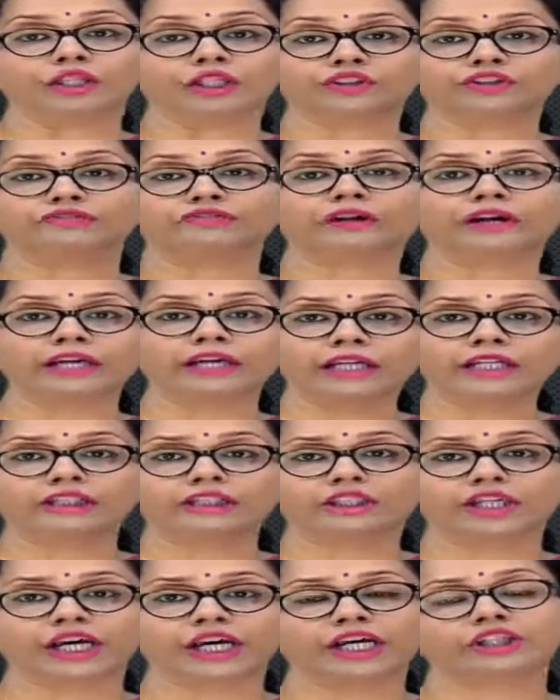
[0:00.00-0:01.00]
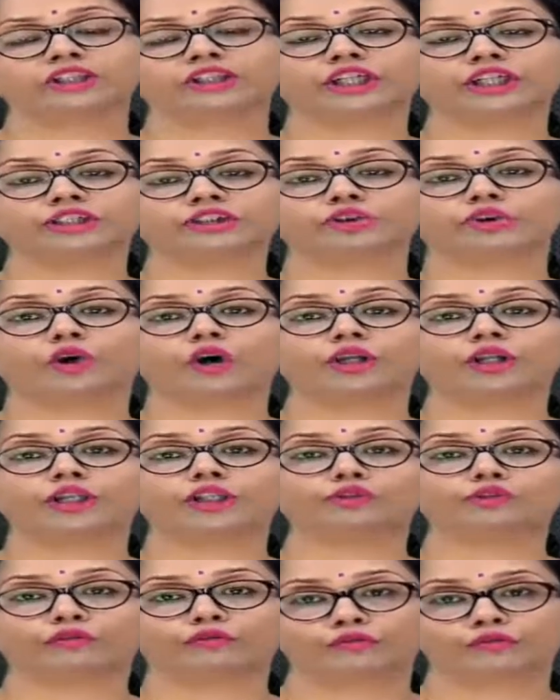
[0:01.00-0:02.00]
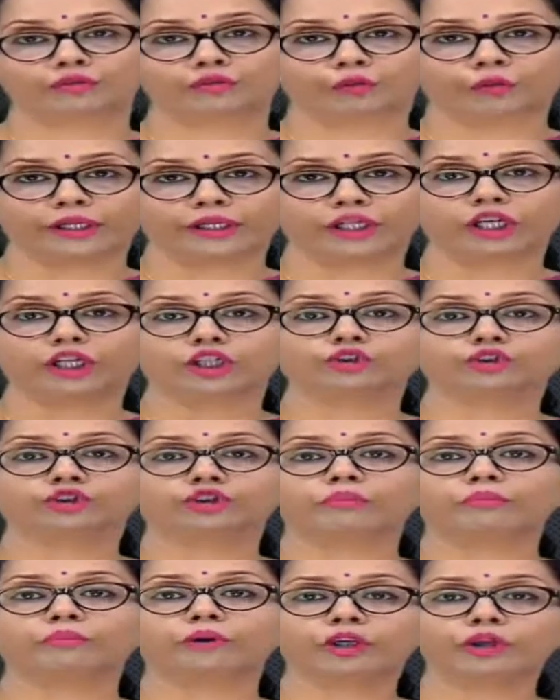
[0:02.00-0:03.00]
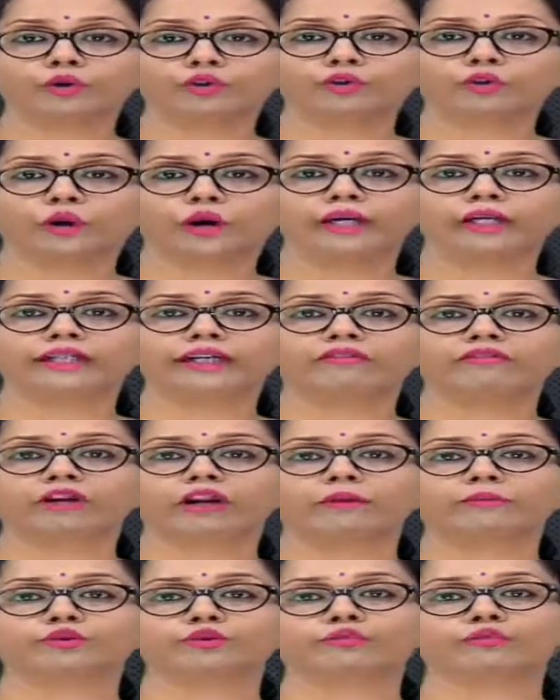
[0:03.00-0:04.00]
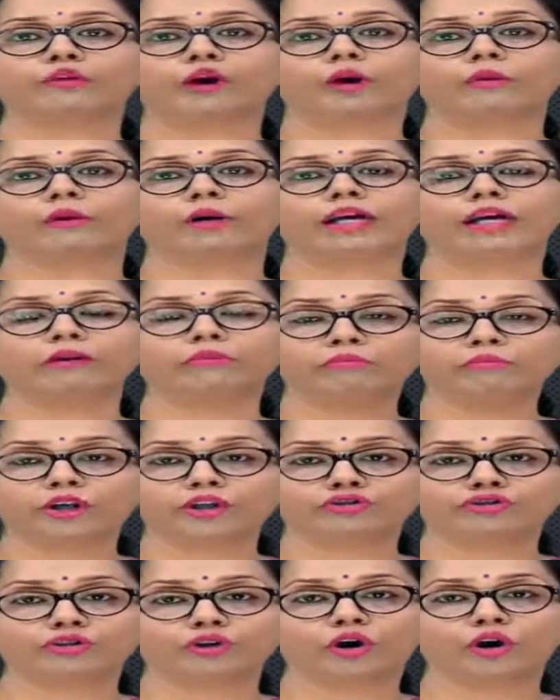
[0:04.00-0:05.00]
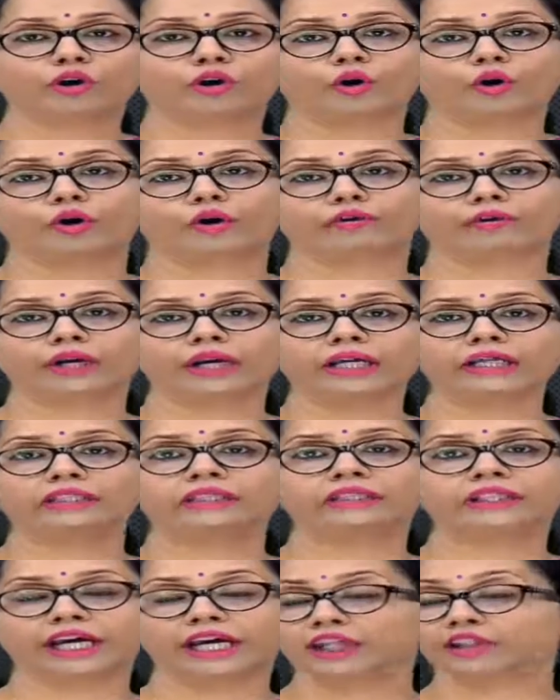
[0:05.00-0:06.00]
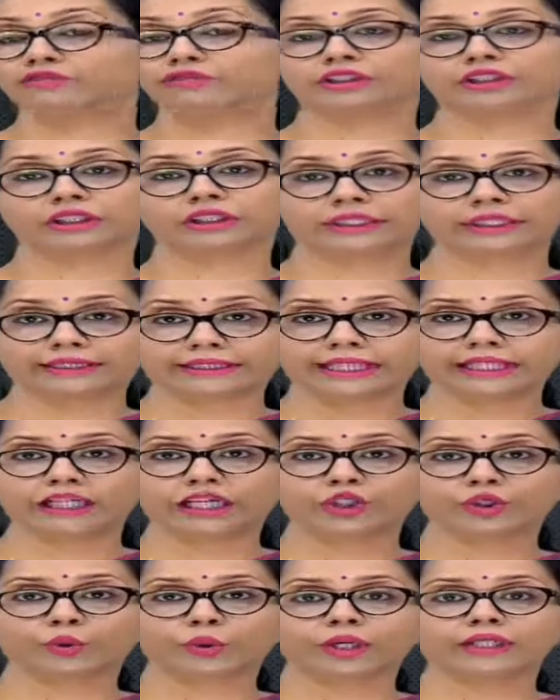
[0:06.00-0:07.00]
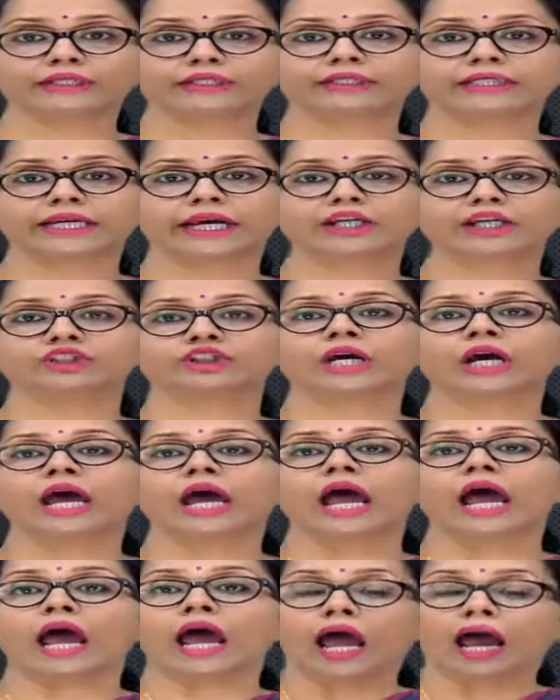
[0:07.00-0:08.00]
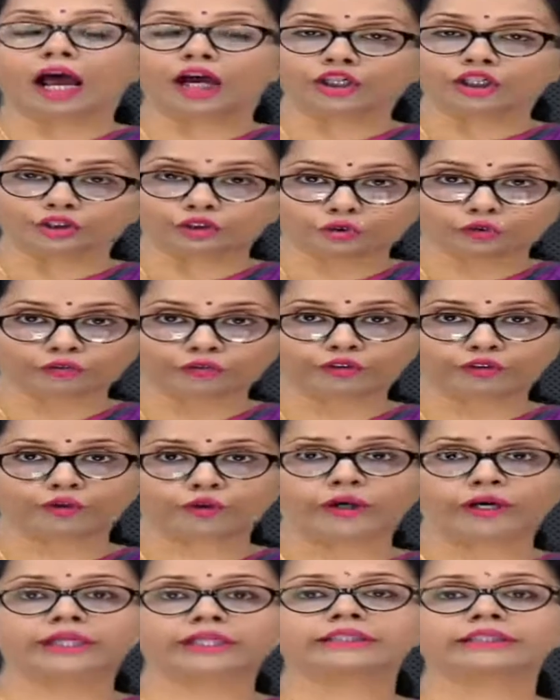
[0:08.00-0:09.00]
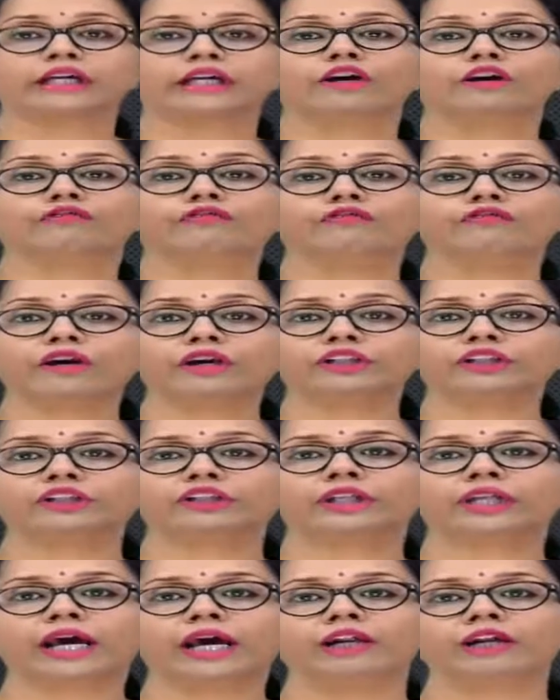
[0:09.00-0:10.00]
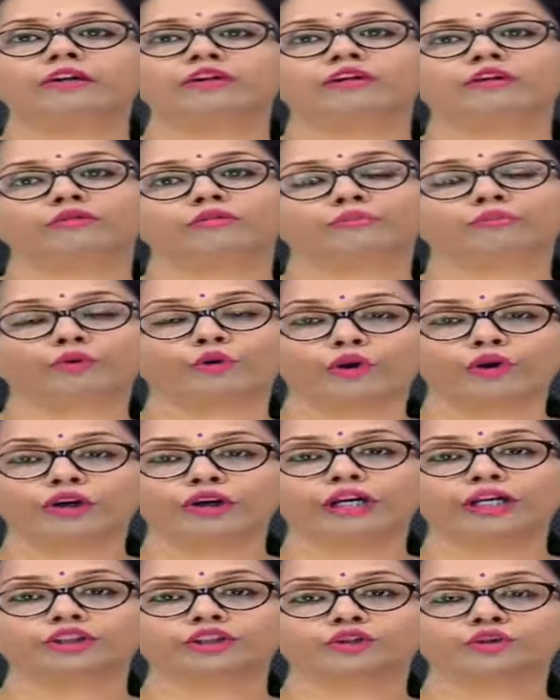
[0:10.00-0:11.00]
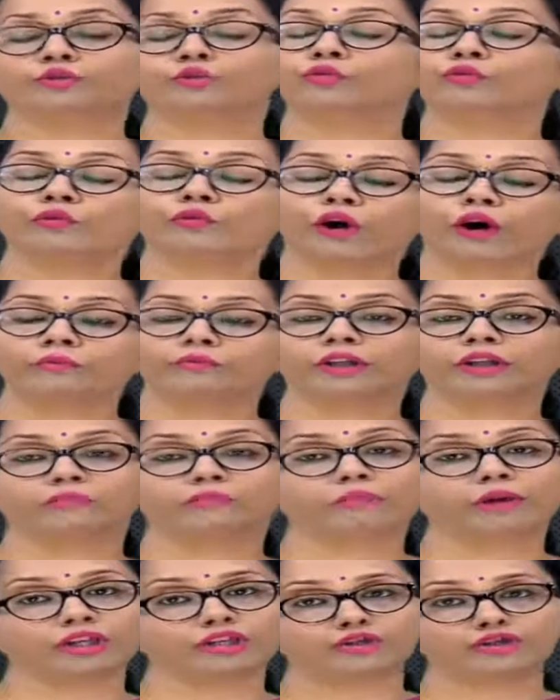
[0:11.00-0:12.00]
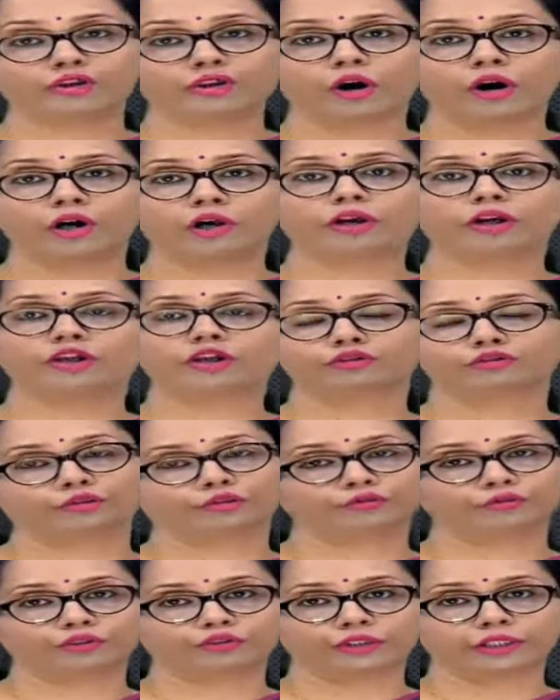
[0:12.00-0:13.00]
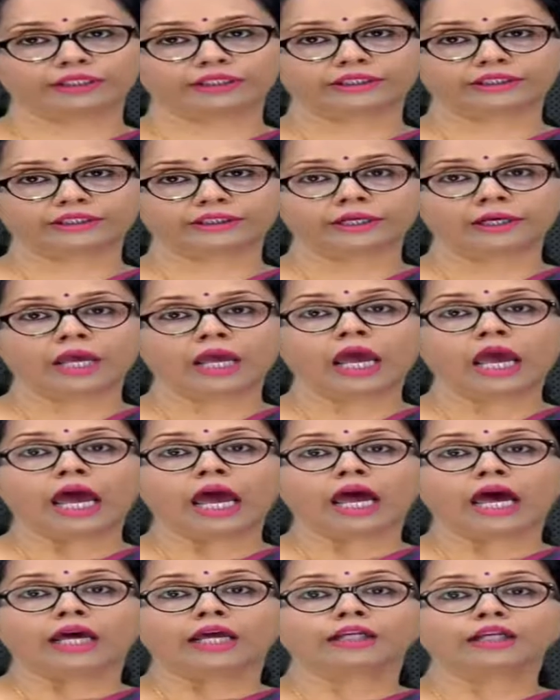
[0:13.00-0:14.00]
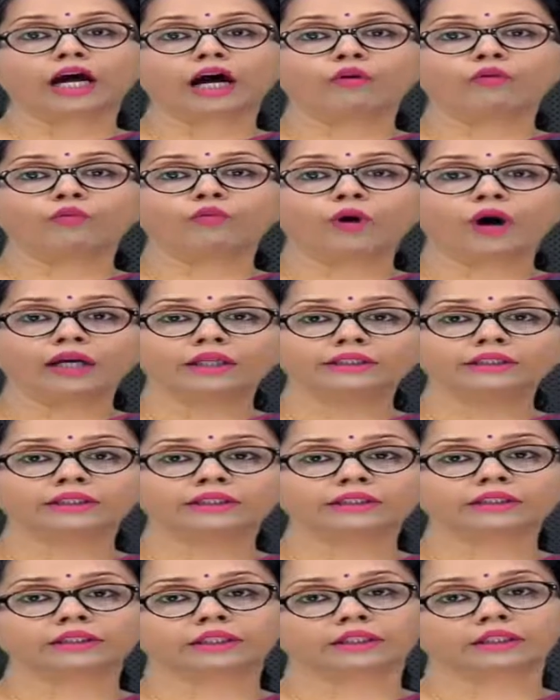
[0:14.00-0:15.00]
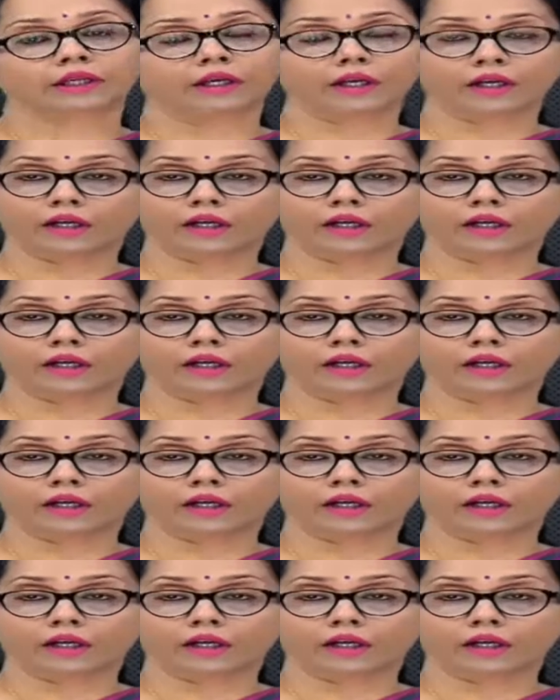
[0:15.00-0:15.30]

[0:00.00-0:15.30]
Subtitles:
this feeding stage is called the trophozoite. So the merozoite develop to form an immature or ring stage, which is the signet ring stage, trophozoites, which then progress to form the mature trophozoites. Now once